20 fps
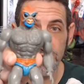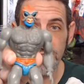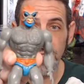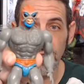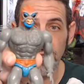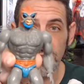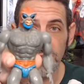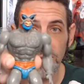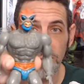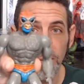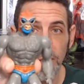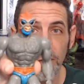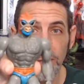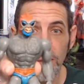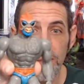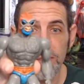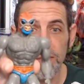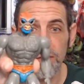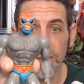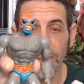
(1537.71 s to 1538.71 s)
They look to be
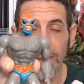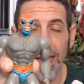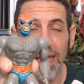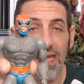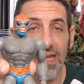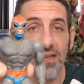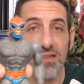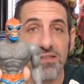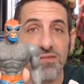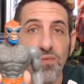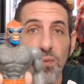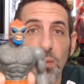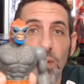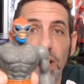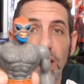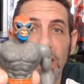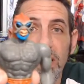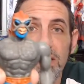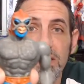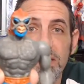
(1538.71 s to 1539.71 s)
original bands from what
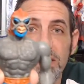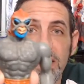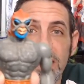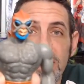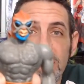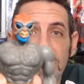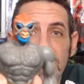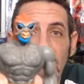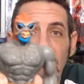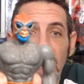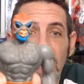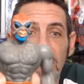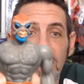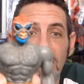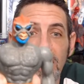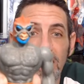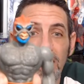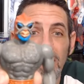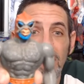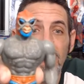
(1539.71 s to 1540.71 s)
I could see
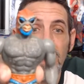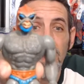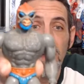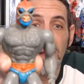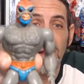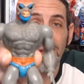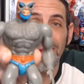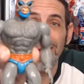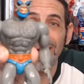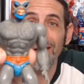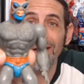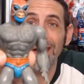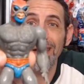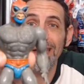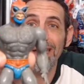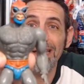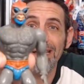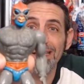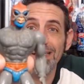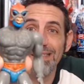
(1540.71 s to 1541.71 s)
inside. There he
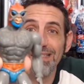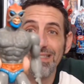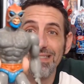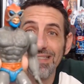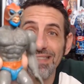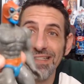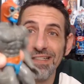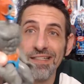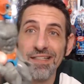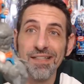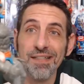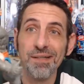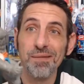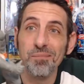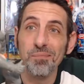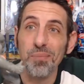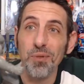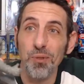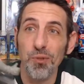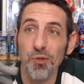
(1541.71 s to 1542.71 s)
is,
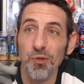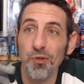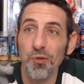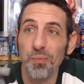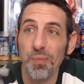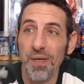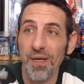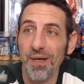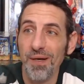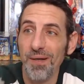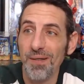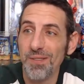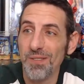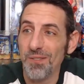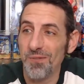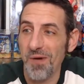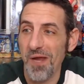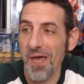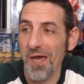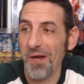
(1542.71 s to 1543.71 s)
Blue Beard
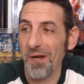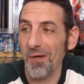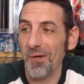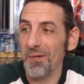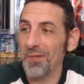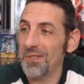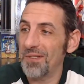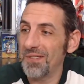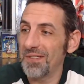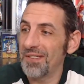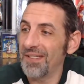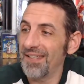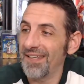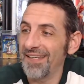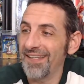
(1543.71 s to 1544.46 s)
Stratos.